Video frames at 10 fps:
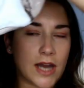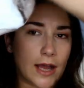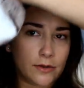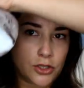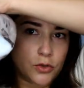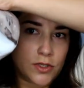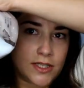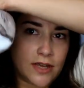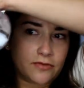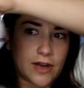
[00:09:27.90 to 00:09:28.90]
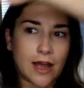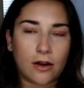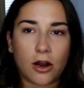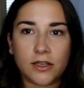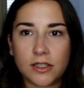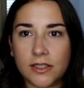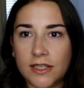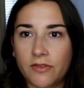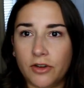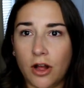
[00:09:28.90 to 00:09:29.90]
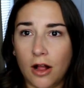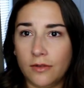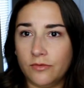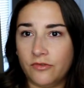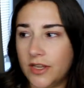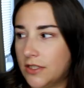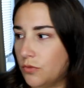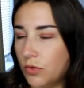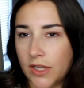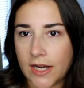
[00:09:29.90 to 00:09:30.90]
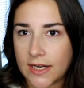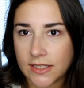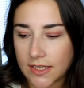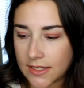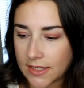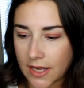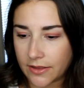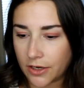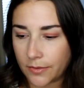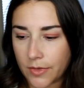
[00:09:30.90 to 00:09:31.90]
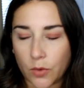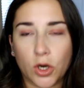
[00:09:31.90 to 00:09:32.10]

not too stiff, not hard to stuff at all. Fits really nicely inside there. It